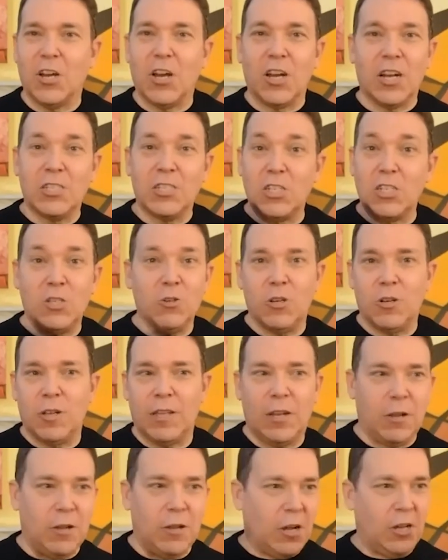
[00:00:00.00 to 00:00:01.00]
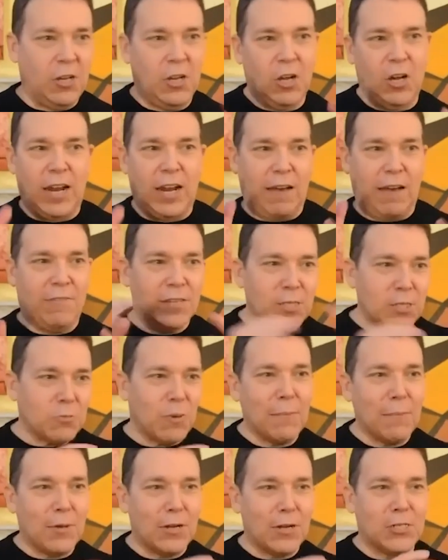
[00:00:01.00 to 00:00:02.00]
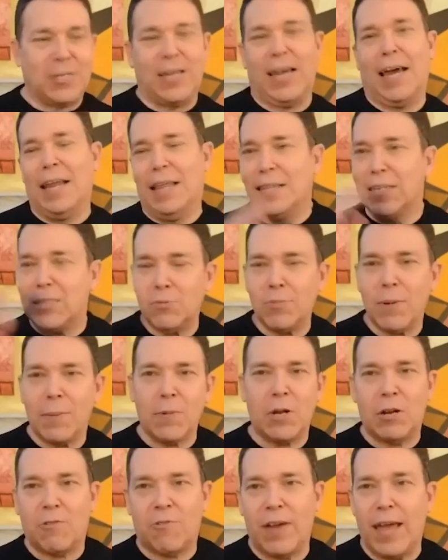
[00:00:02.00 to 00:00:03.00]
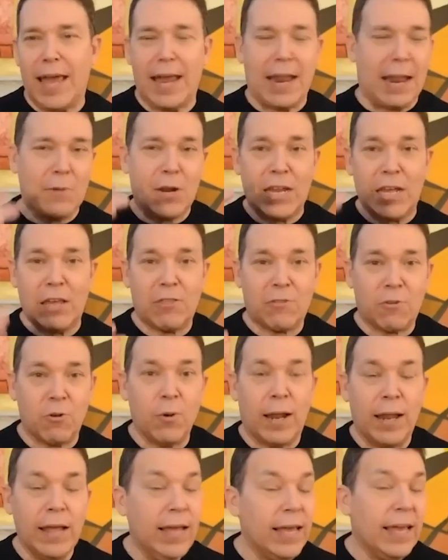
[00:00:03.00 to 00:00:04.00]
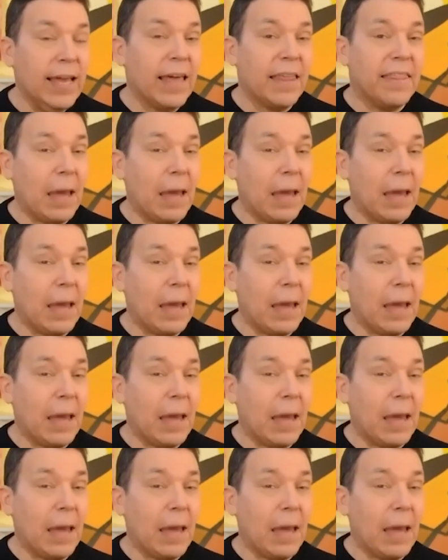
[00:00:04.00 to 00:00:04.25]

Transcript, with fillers: because they're going to, to do your, you're going to have, this is what I'm going to share and This is what I'm going to create. I'm going to get through it.